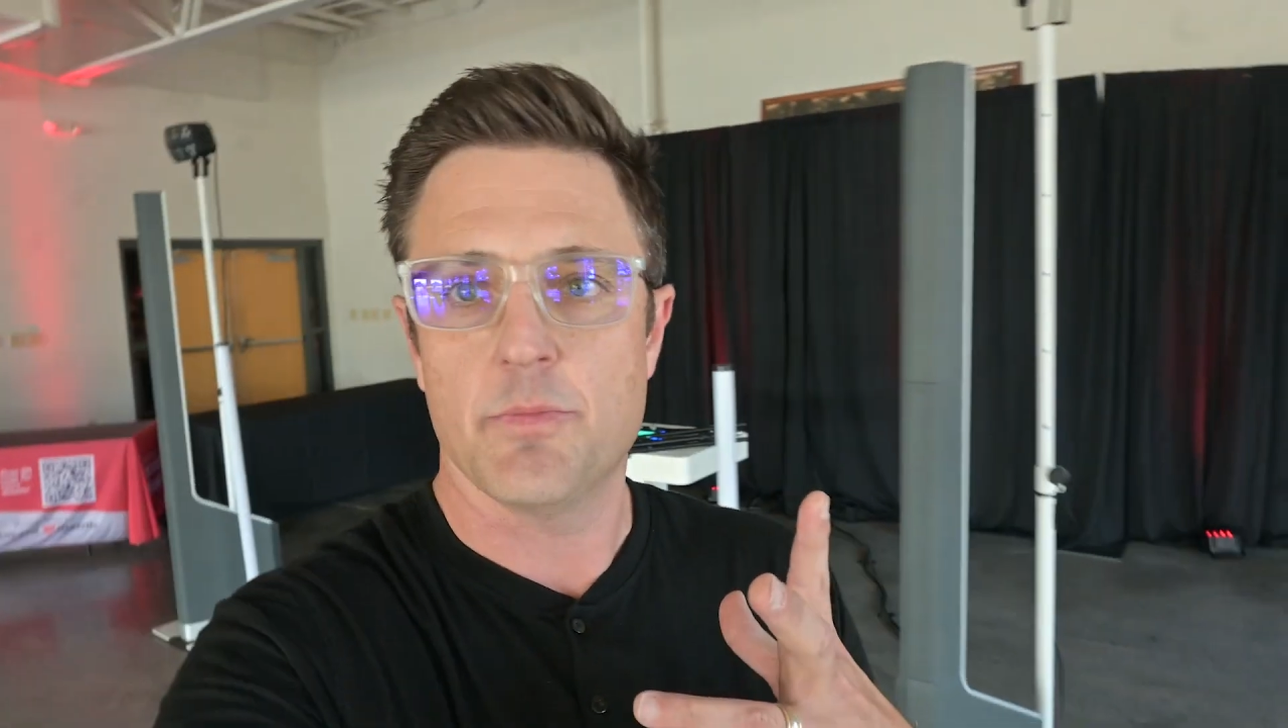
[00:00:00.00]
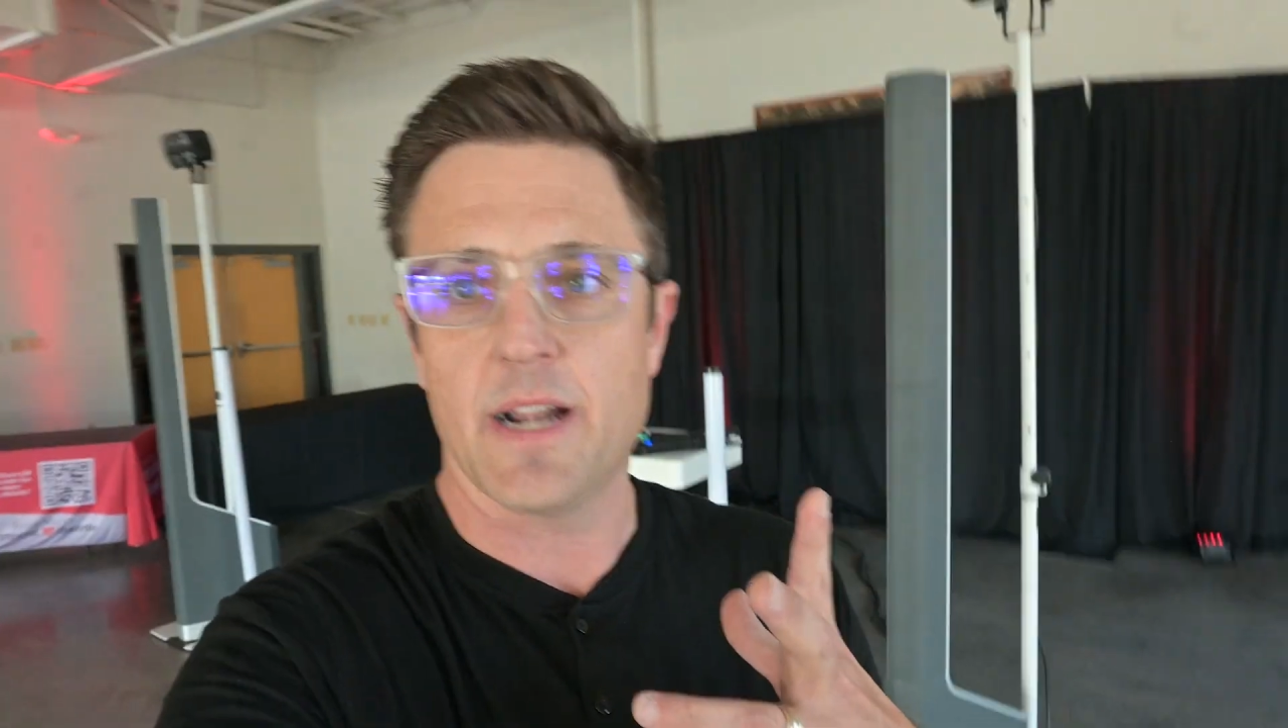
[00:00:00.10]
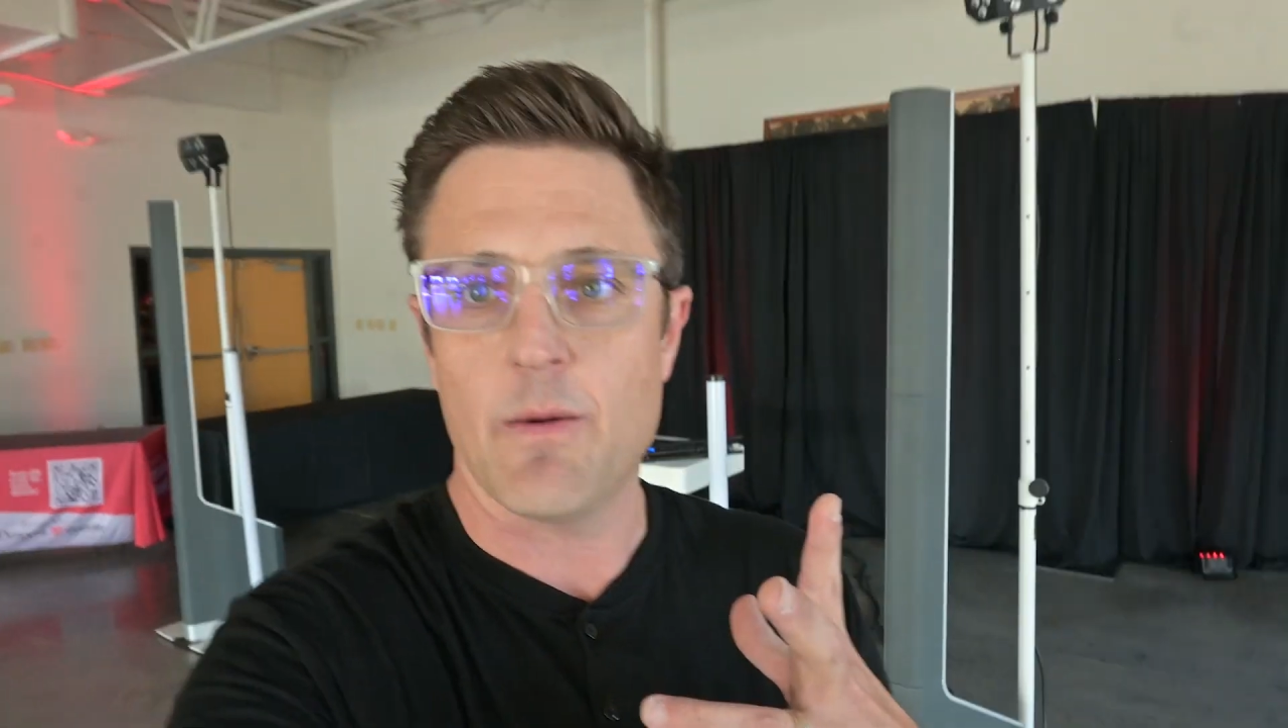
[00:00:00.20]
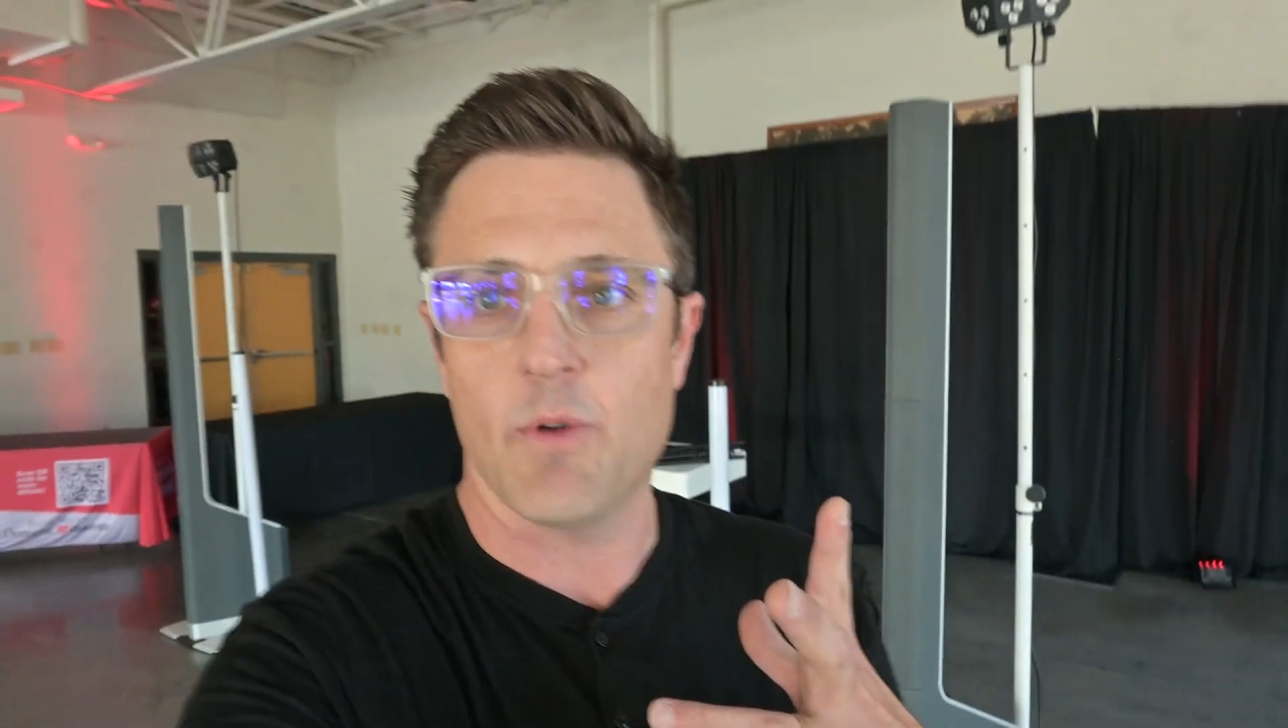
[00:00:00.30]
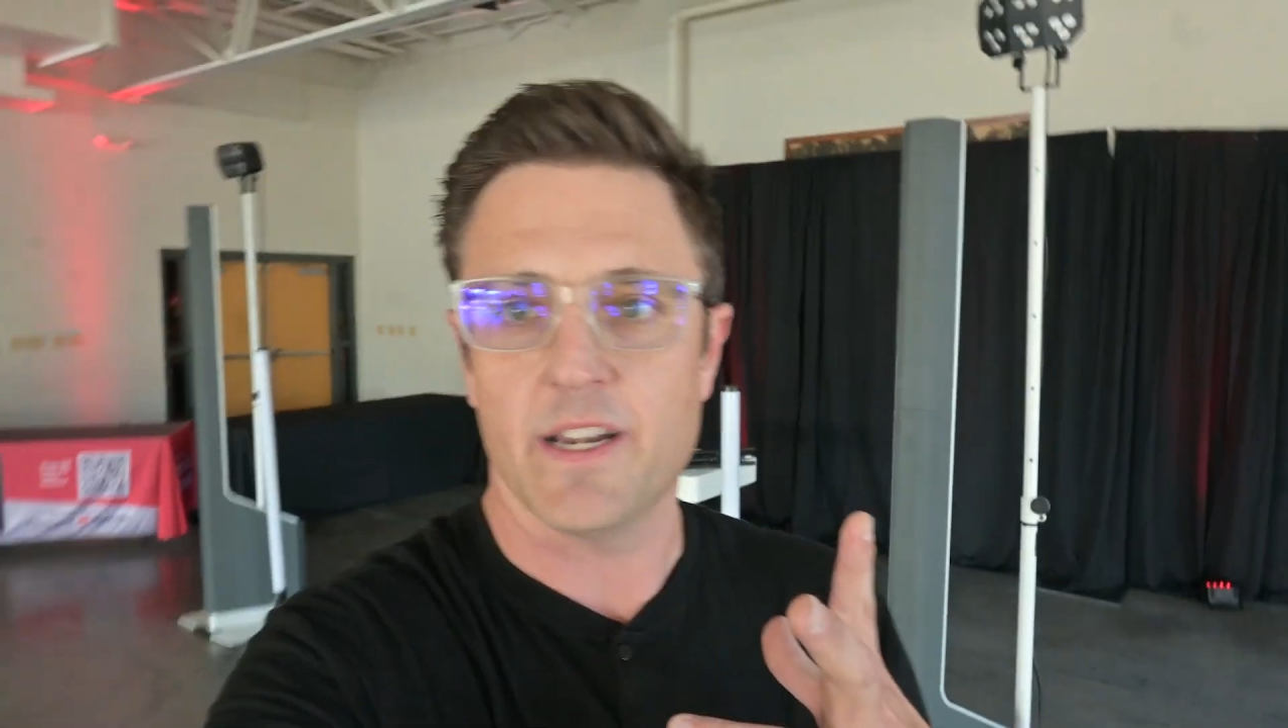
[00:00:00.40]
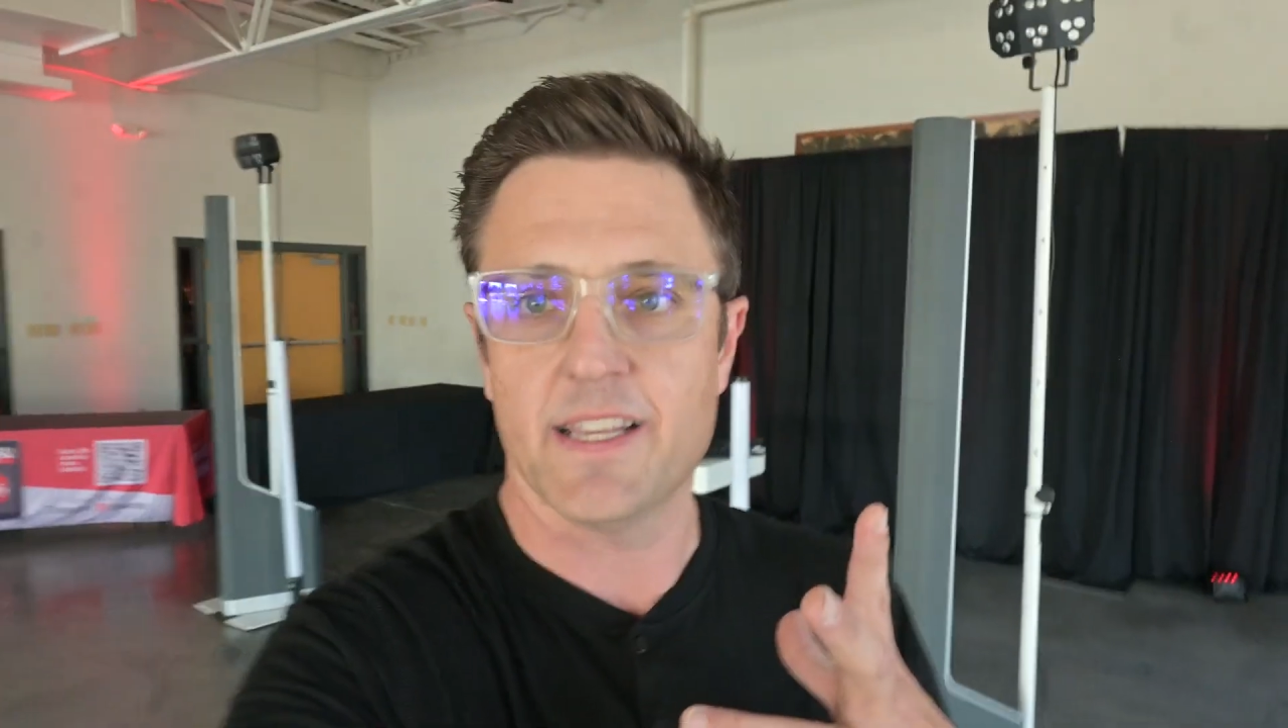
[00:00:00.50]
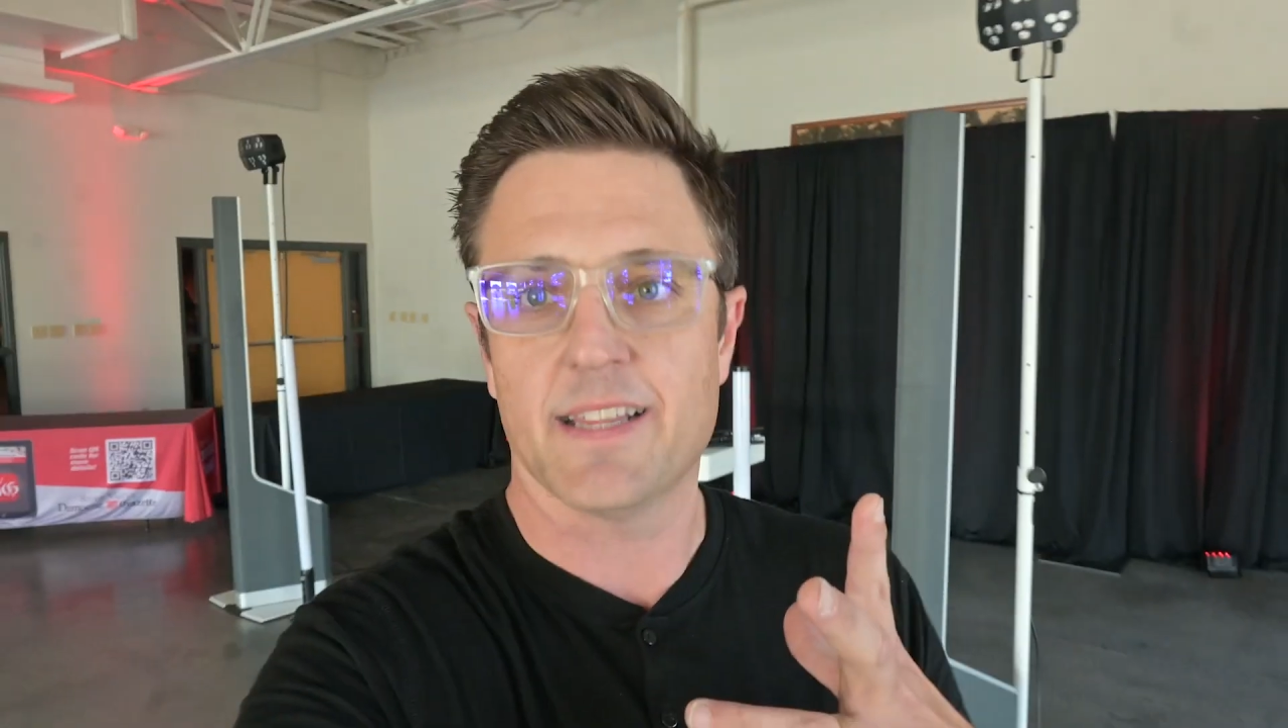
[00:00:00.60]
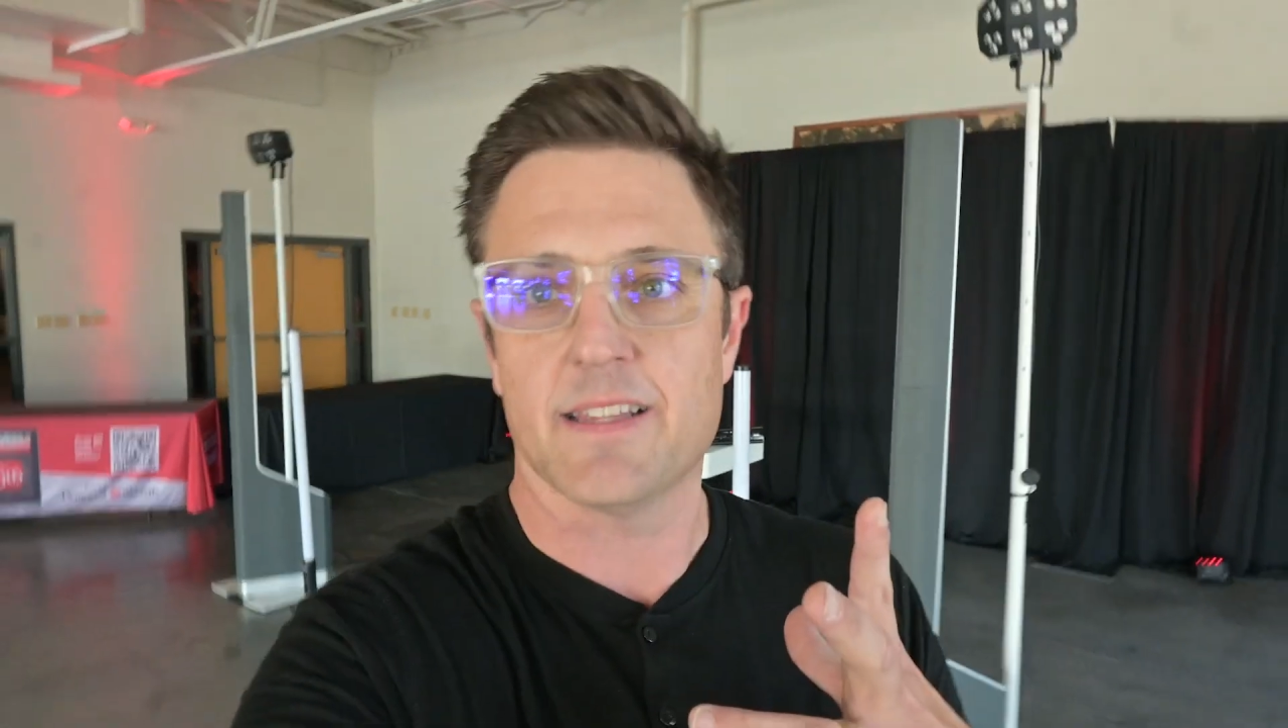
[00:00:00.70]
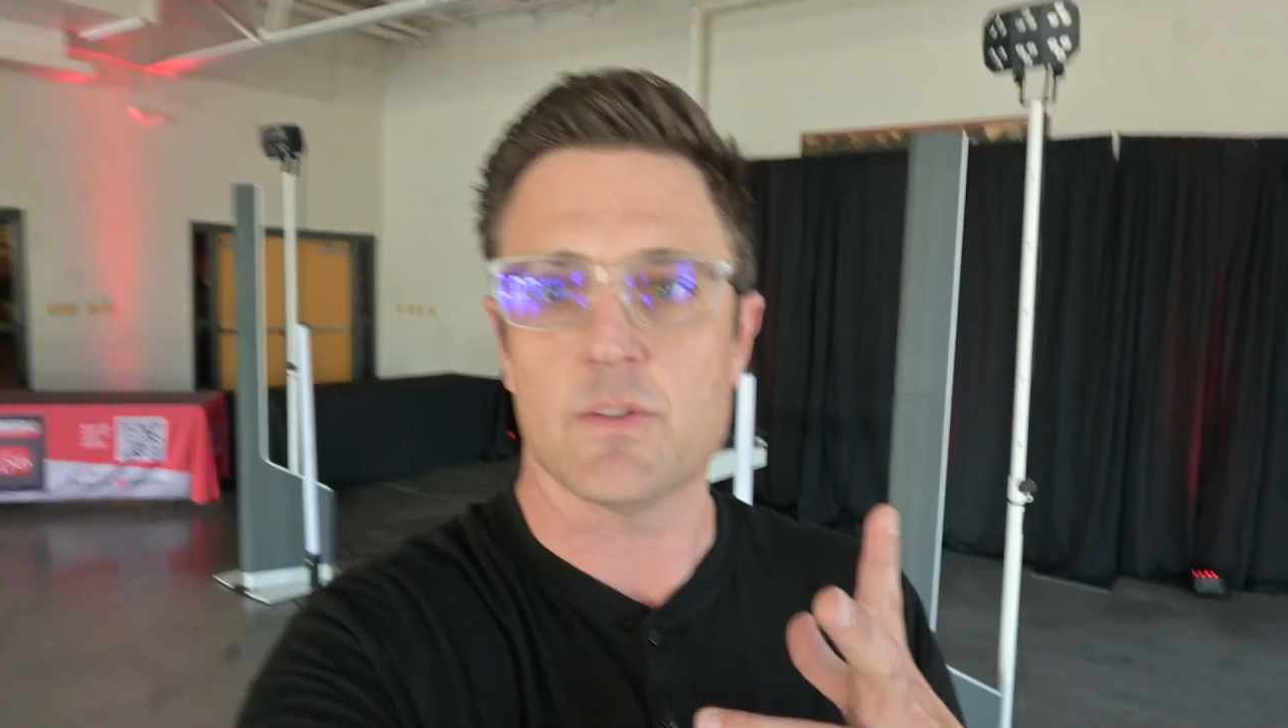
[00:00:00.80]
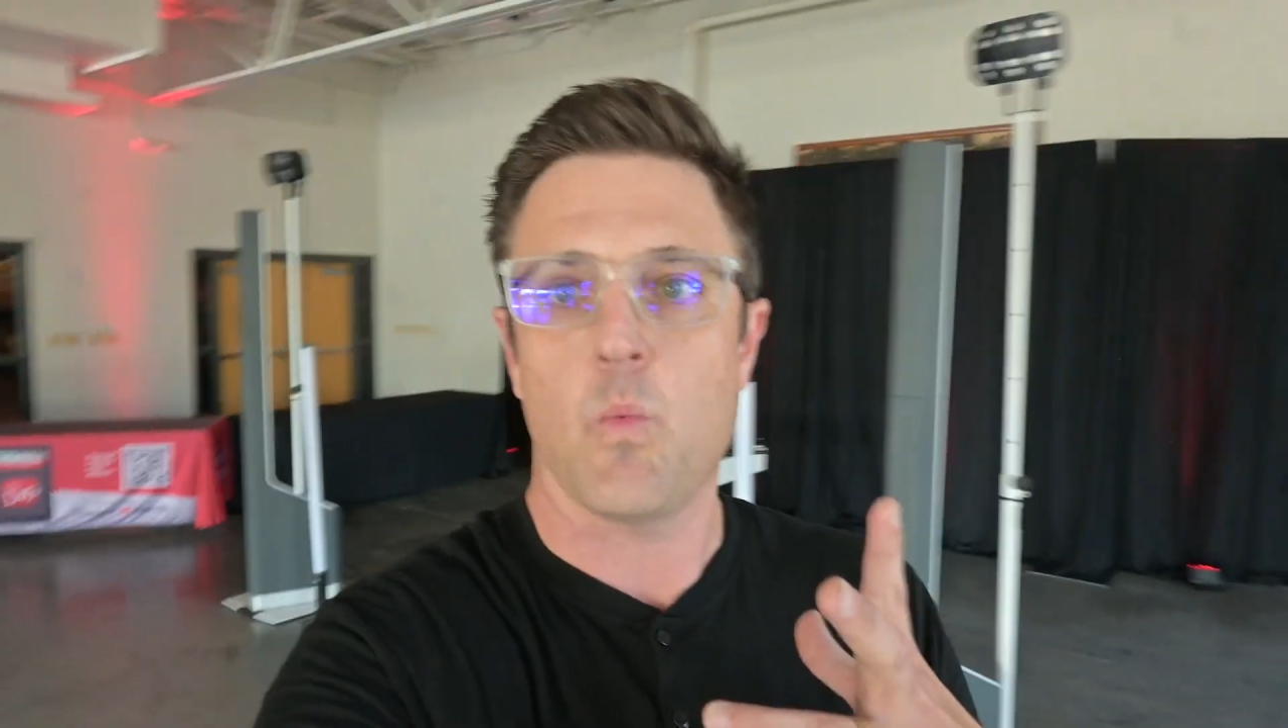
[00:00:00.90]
but I wanted to get this